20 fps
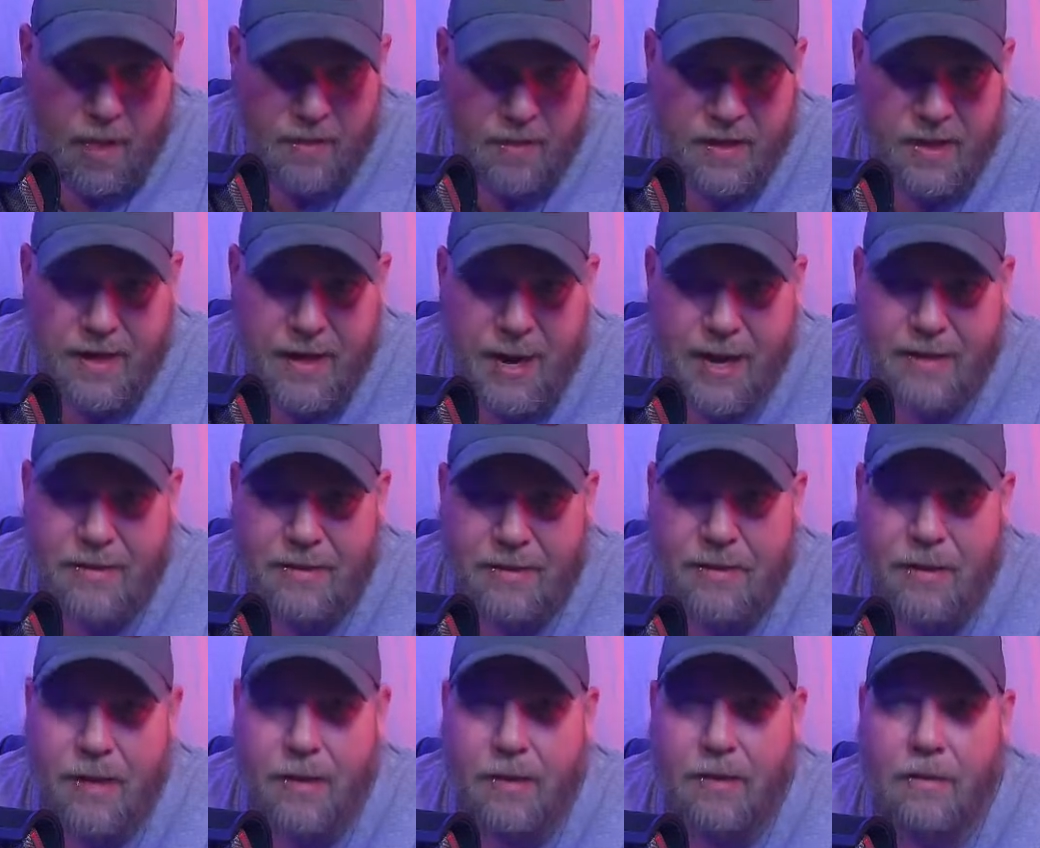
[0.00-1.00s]
The next
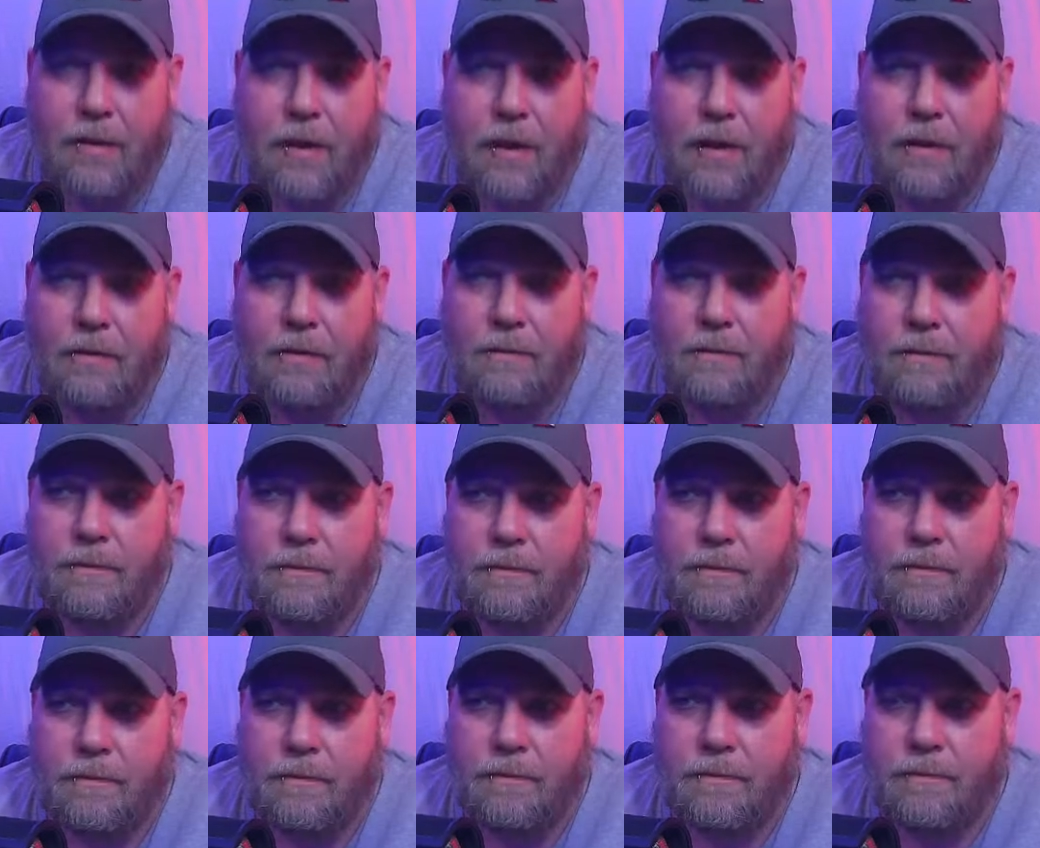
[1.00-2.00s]
night on Raw,
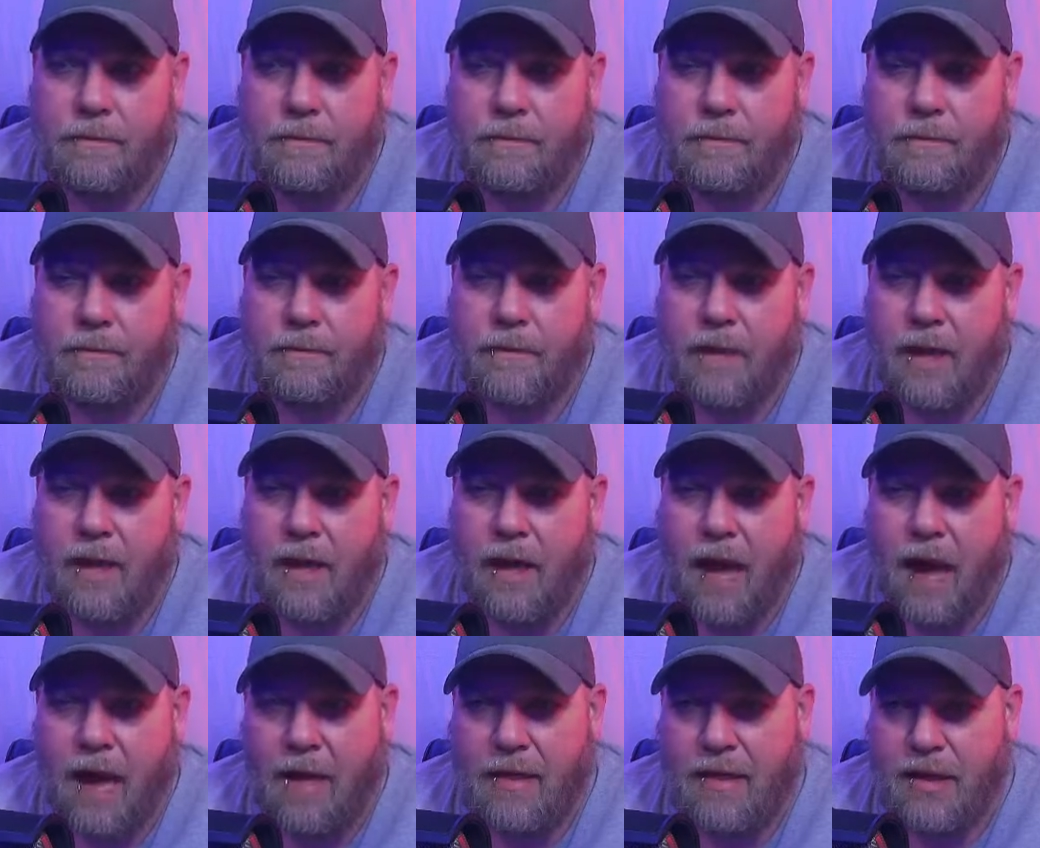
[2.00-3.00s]

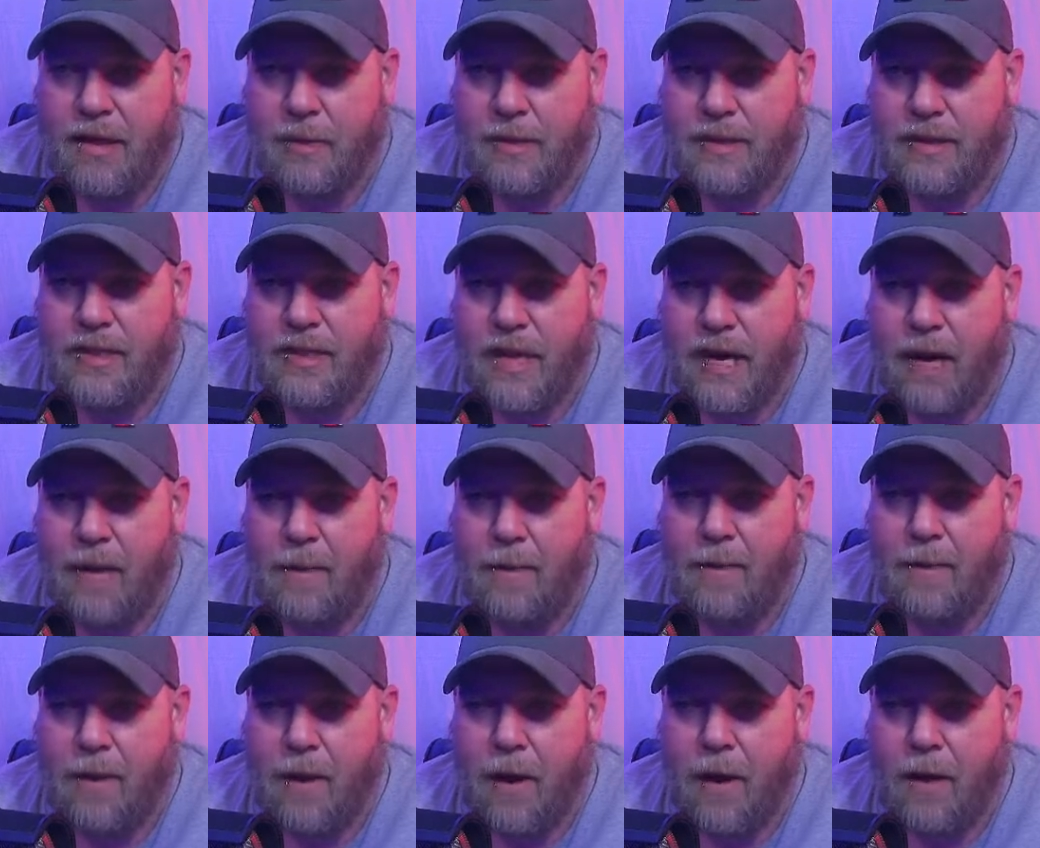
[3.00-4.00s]
I think we set
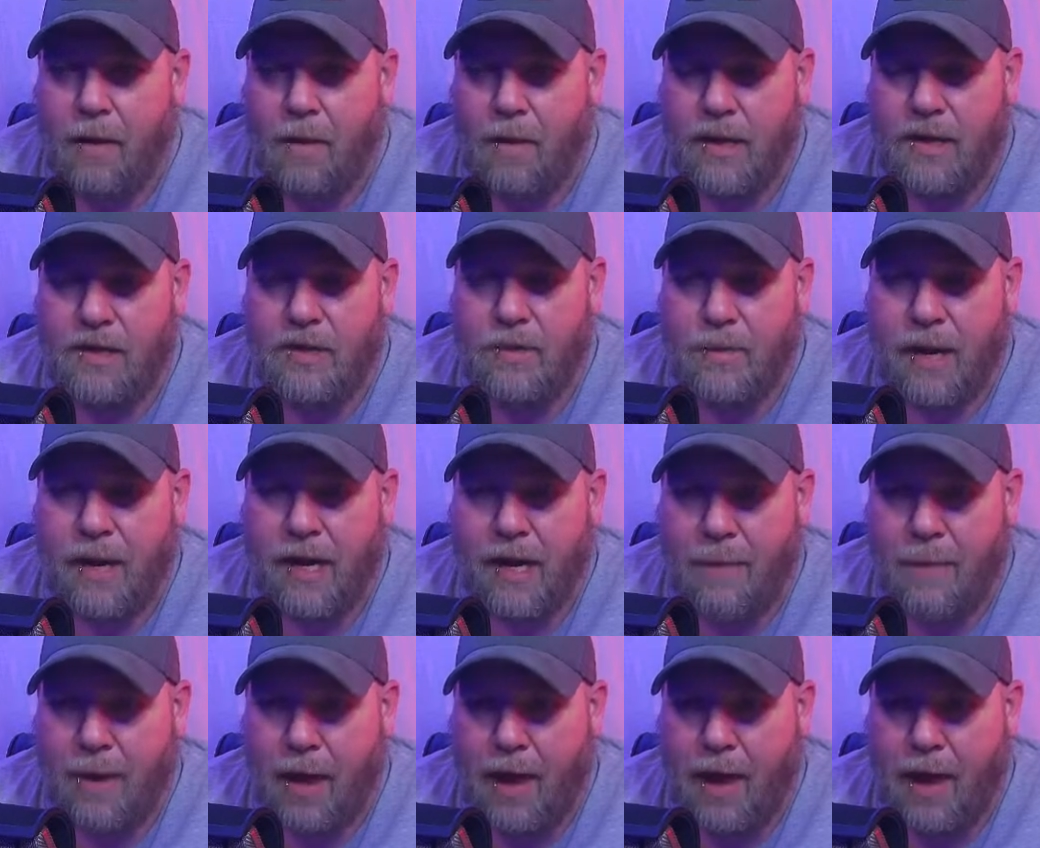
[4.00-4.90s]
up our WrestleMania